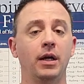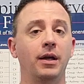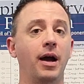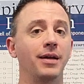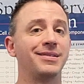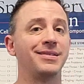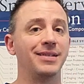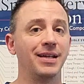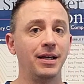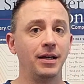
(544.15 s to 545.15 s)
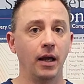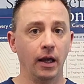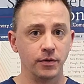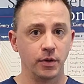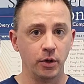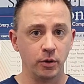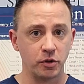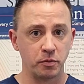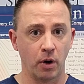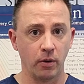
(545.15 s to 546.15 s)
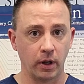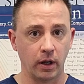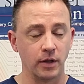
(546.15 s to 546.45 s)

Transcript: Guys, sitting is the new smoking.